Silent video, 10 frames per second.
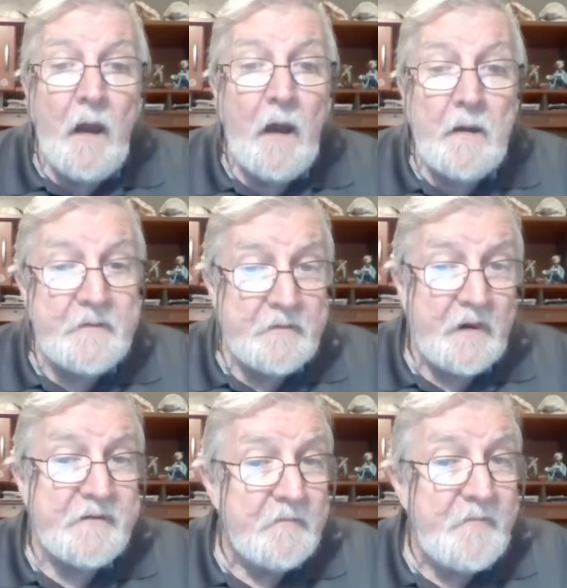There
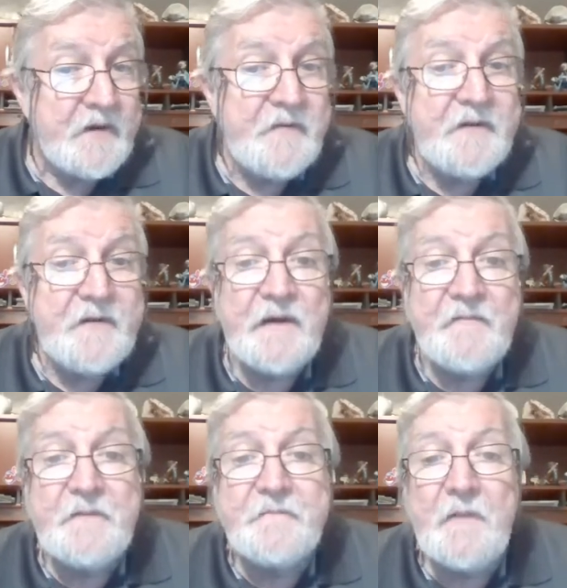are some benefits
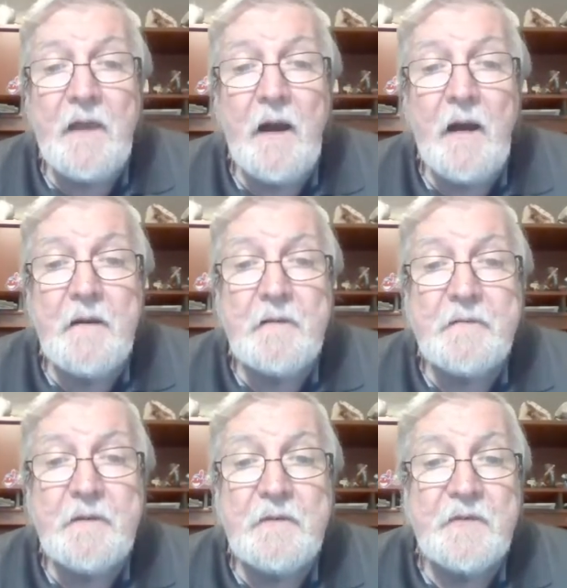of it,
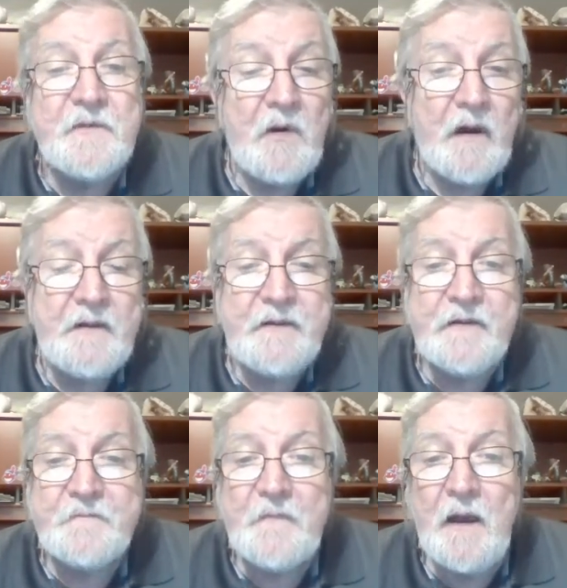with
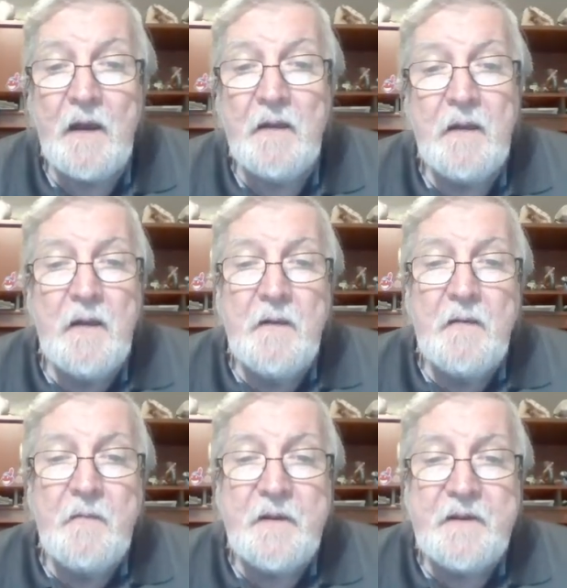cost,
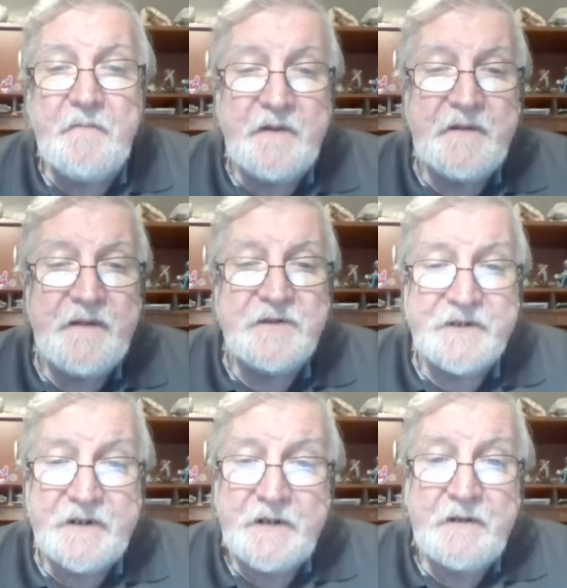but
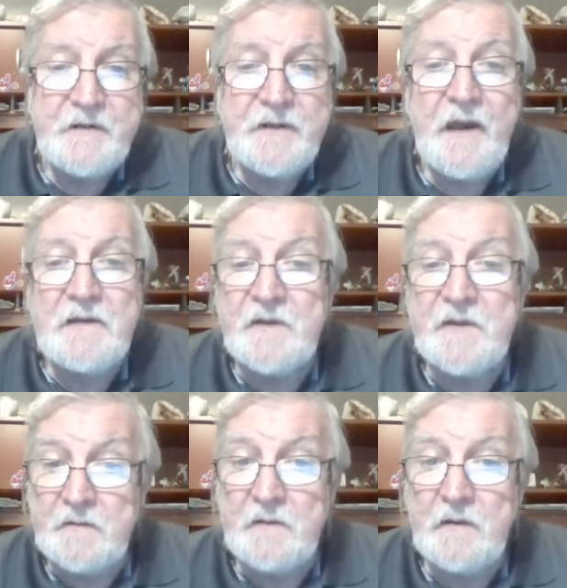essentially it's kind of
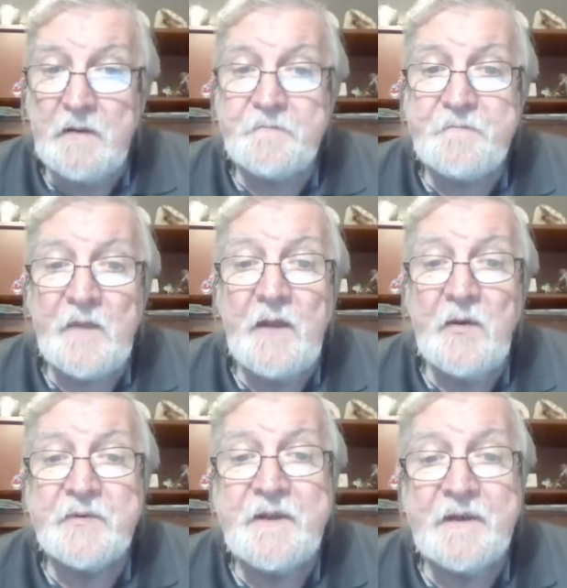an
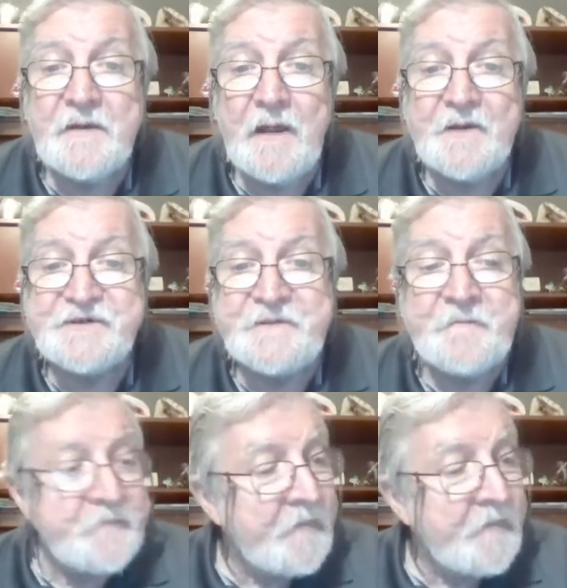older technology.